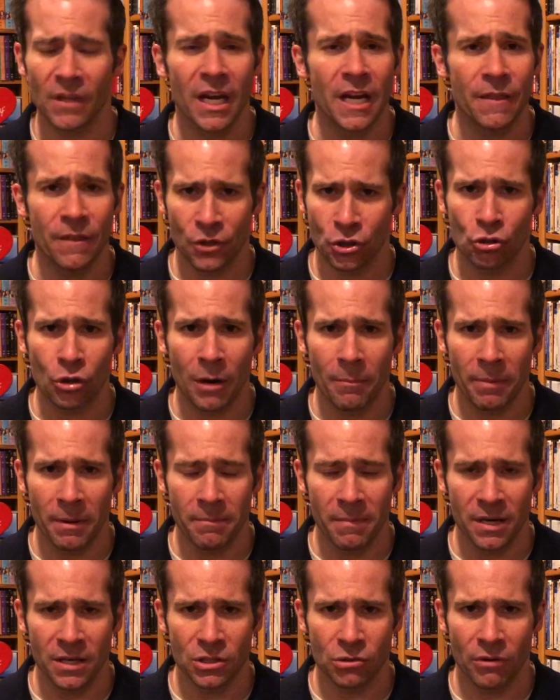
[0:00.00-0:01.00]
in the Trump
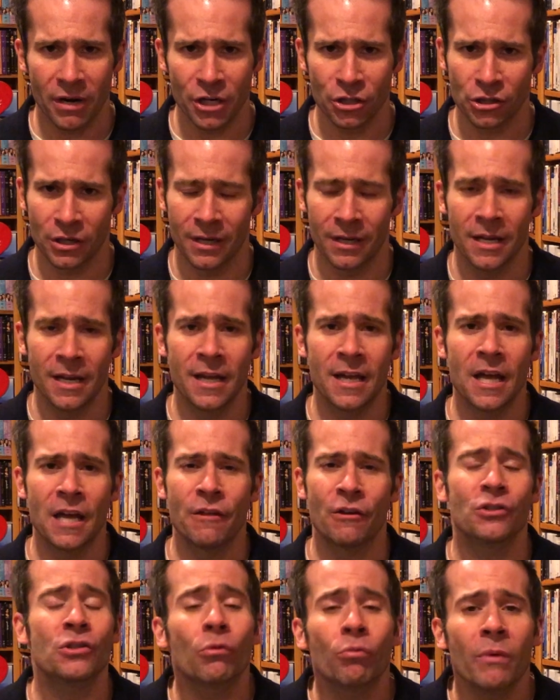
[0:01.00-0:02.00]
administration.
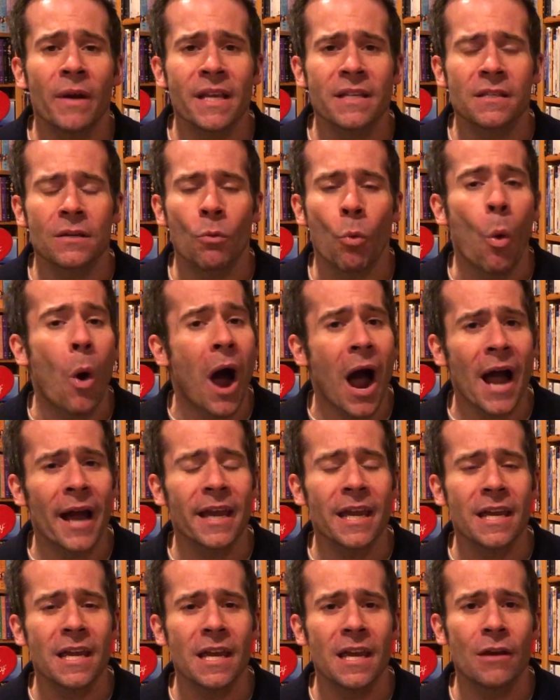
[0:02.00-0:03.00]
There's a reason why
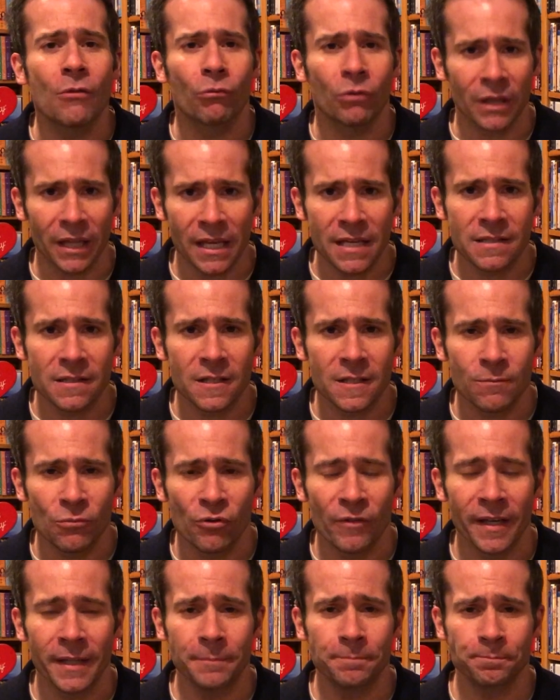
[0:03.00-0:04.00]
he released this
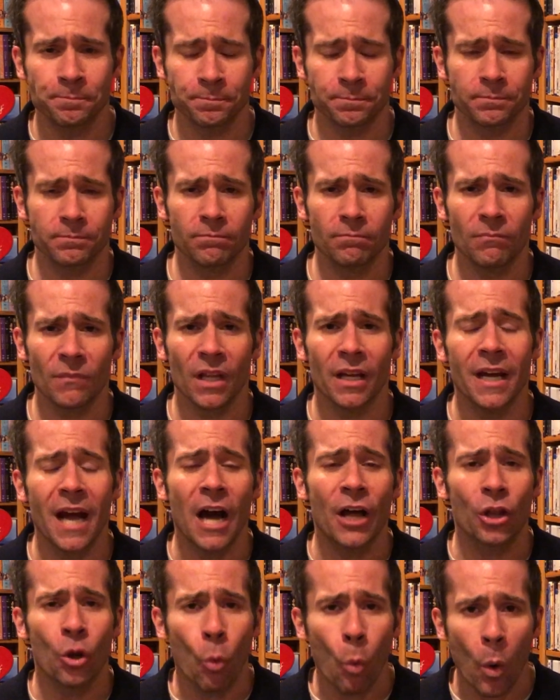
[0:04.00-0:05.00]
movie
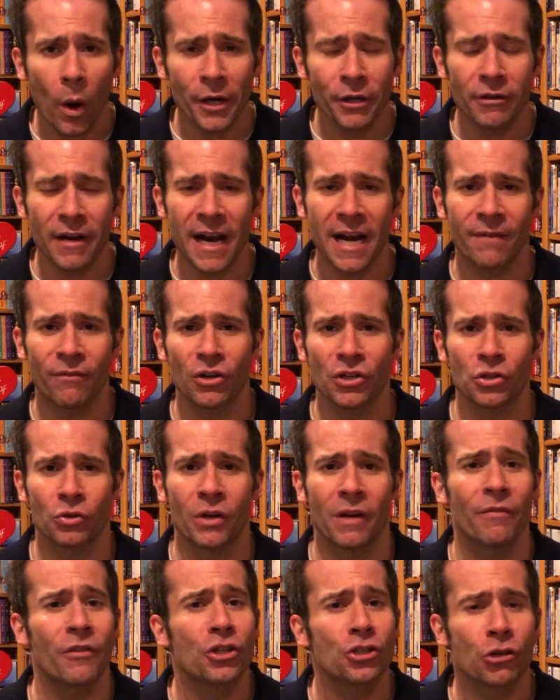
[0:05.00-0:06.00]
on the 1-year
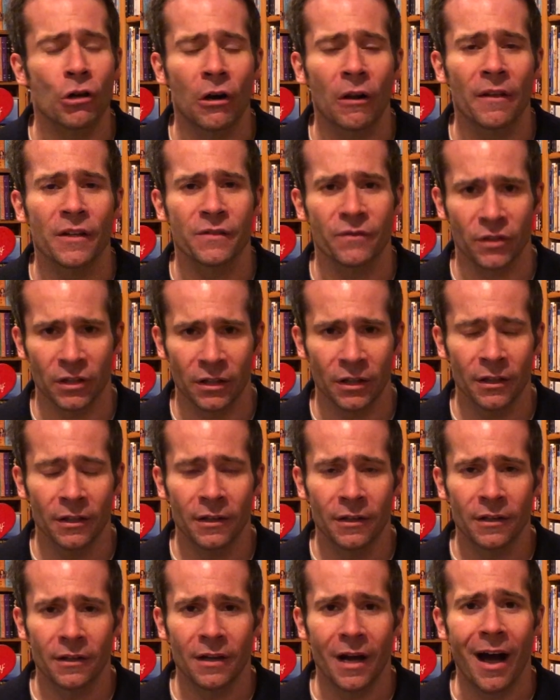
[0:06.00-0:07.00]
anniversary of the Charlottesville
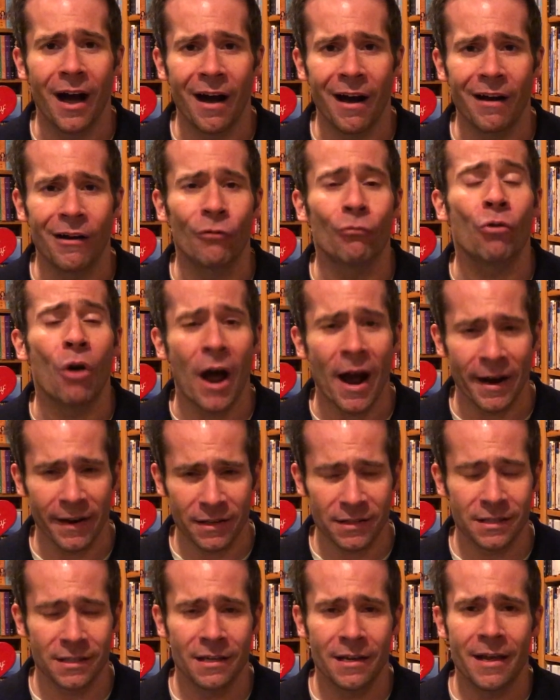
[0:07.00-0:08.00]

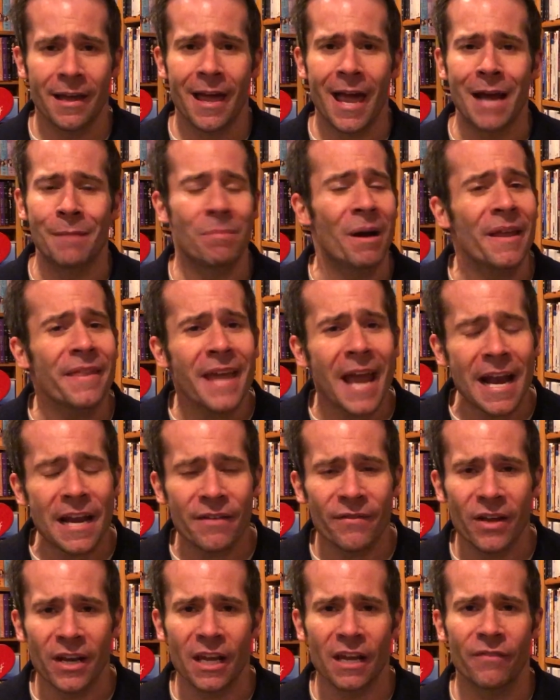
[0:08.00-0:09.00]
riots. And by the end
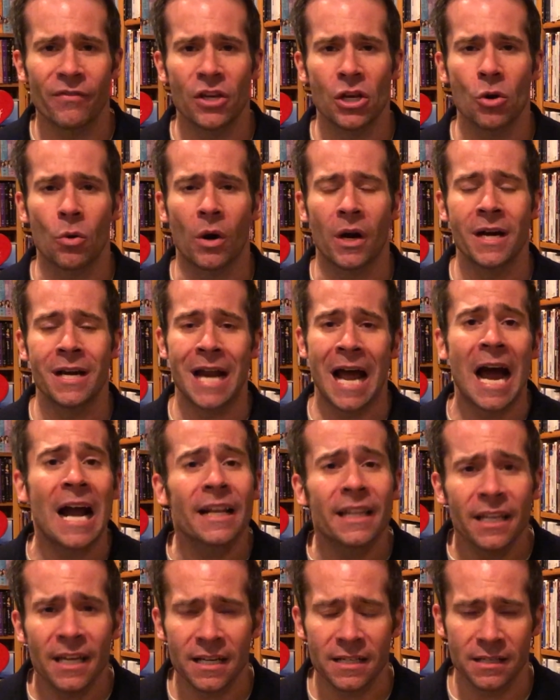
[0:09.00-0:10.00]
of it, if you are
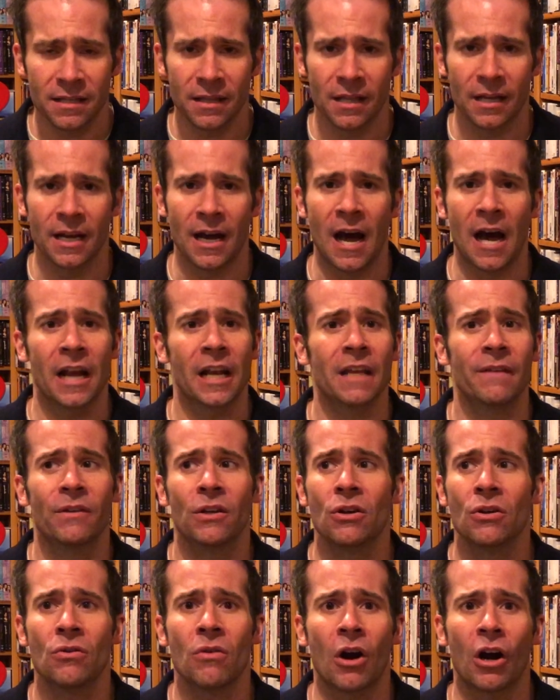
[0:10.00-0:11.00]
not kicked in the gut, if
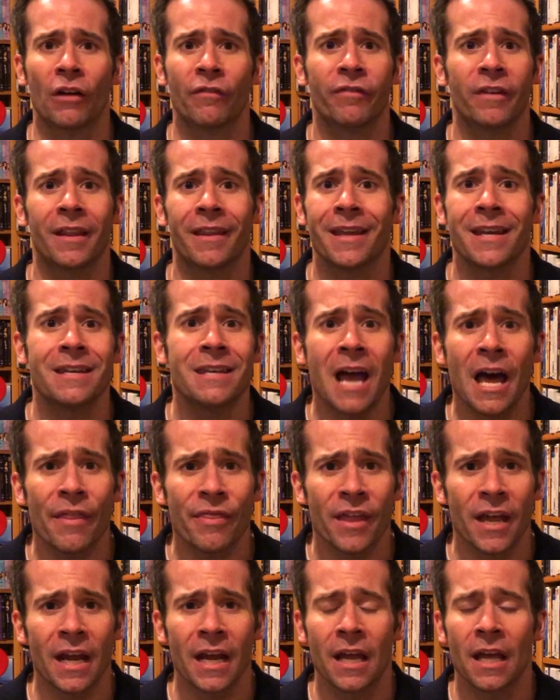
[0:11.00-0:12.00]
you are feeling
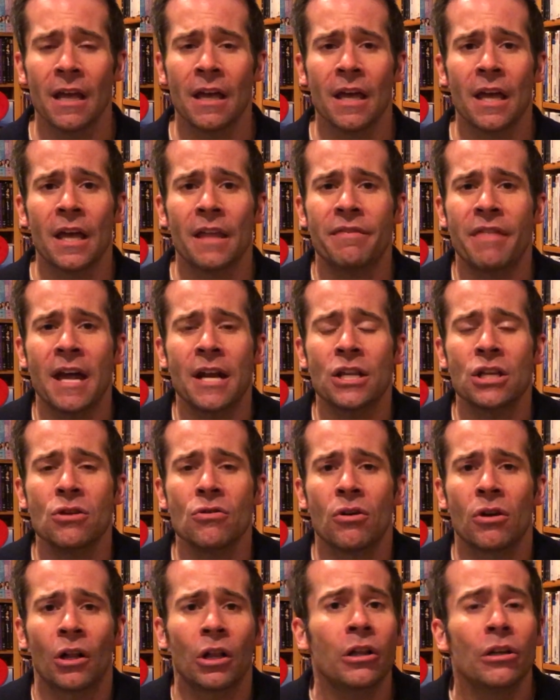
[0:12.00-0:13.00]
nothing, then
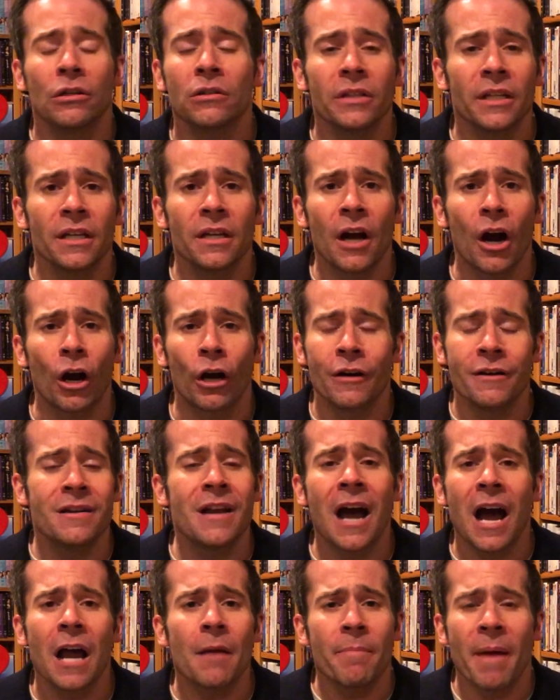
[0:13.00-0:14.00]
you clearly are
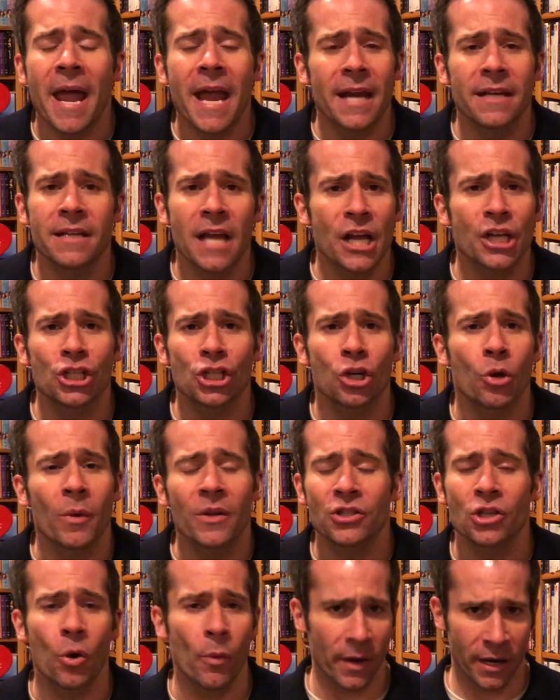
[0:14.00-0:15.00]
not paying attention to
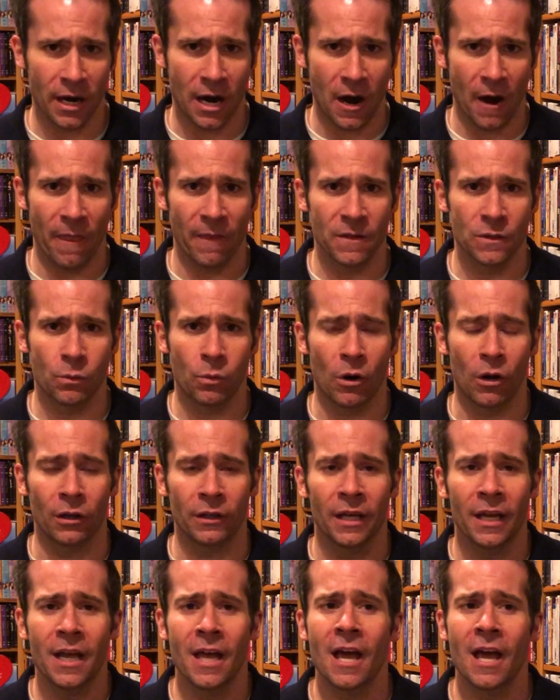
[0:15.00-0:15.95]
what's going on in this world.